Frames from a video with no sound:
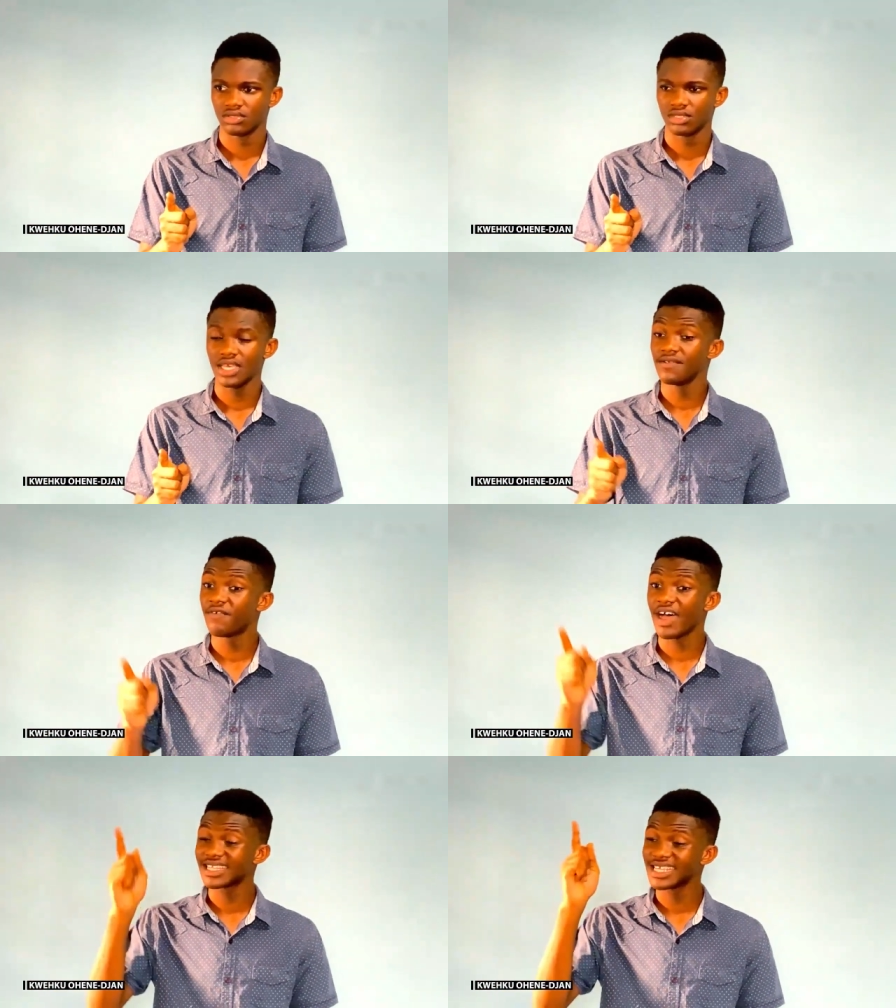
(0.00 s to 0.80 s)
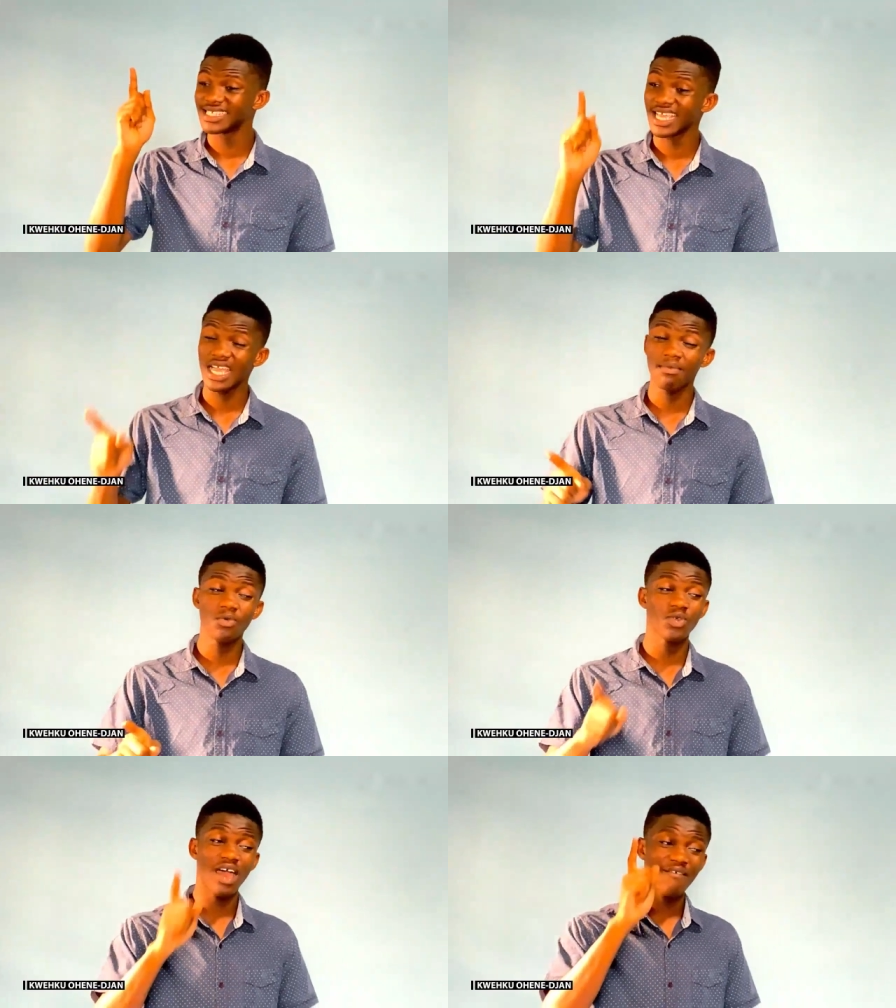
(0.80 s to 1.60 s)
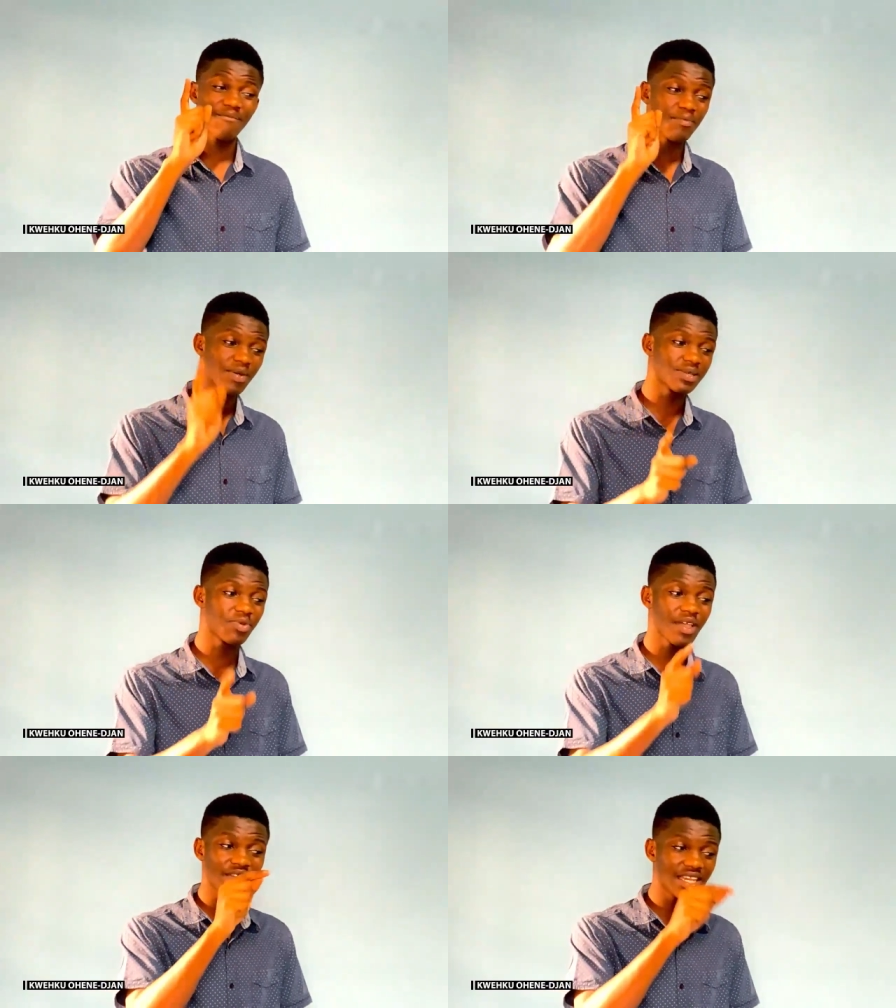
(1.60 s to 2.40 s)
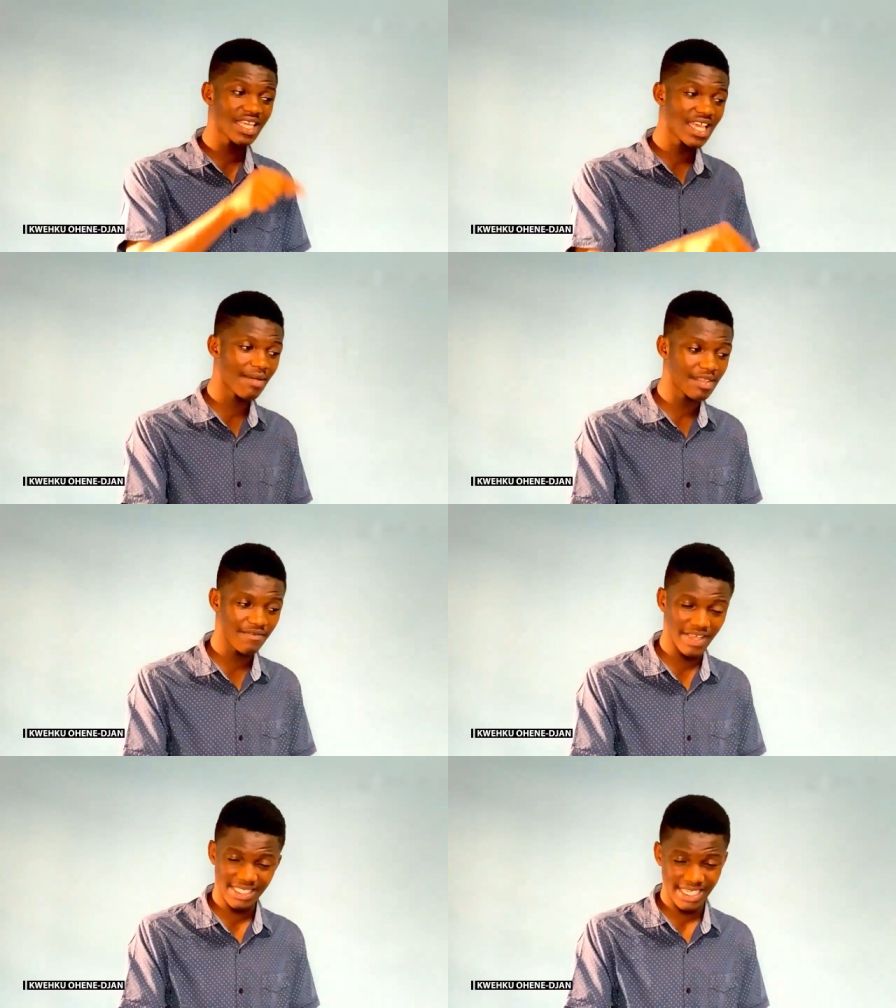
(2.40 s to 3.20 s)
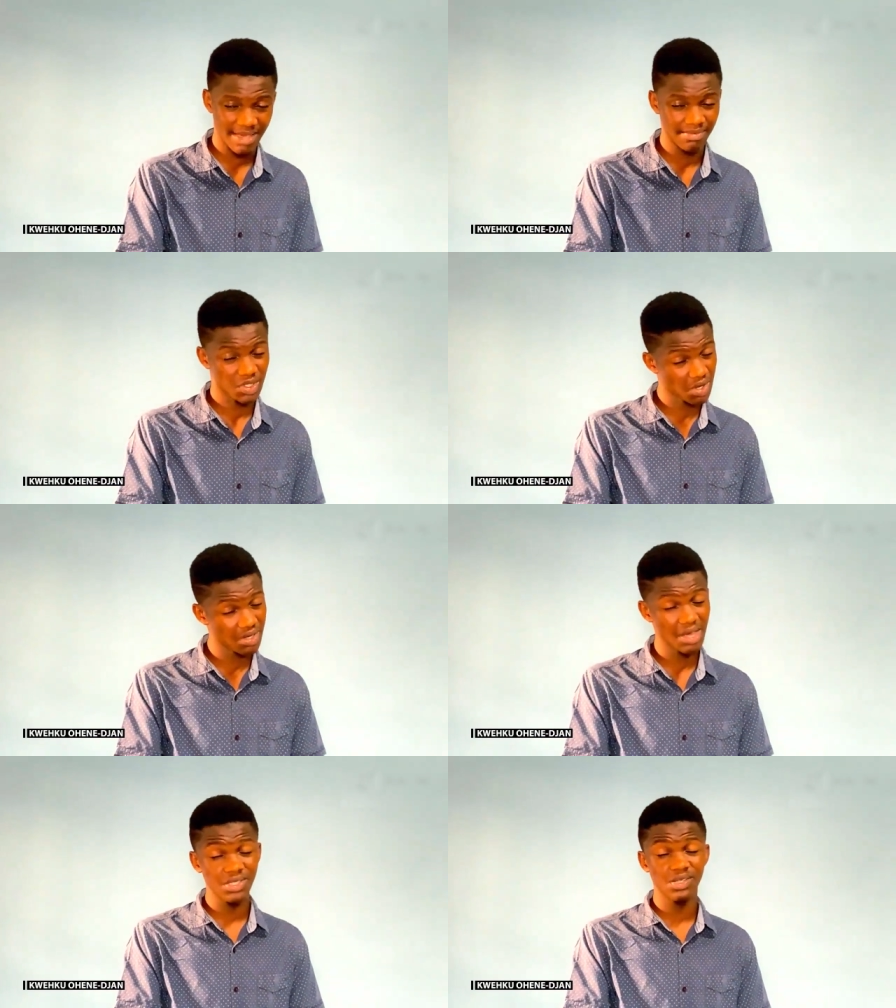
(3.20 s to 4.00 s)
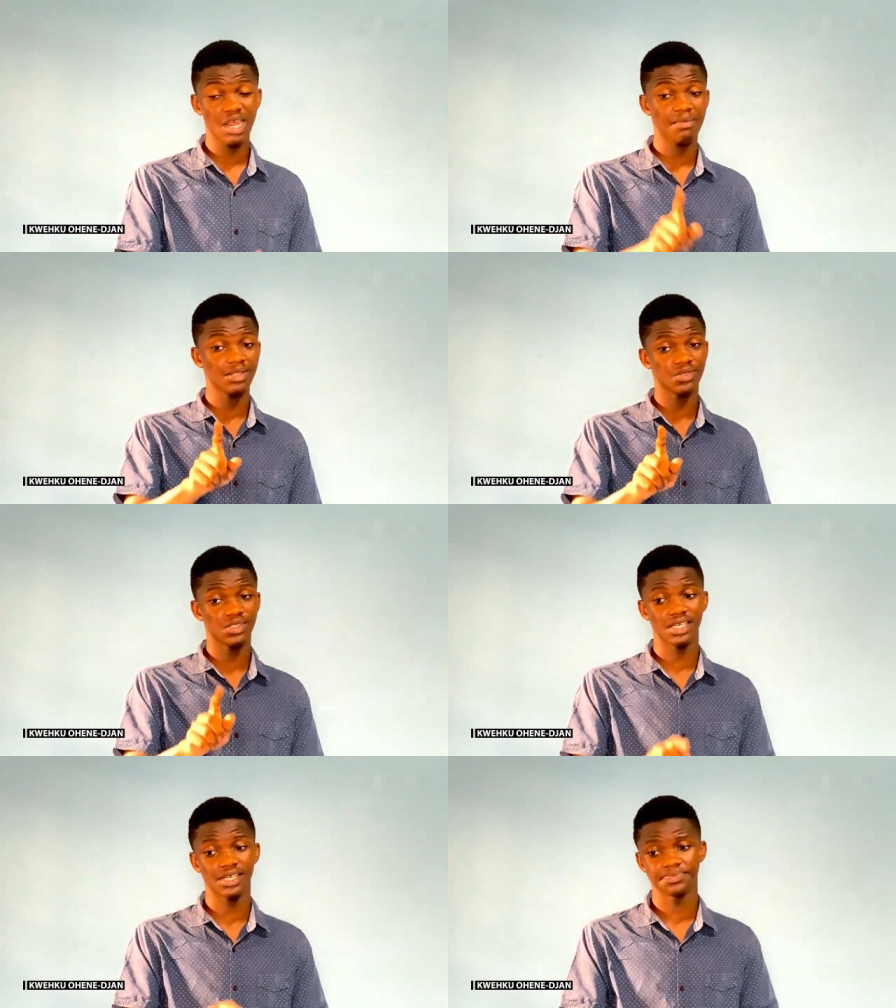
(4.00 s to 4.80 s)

In fact, the second coming would not have been possible if he didn't come the first time. Sorry, that was what I meant to say.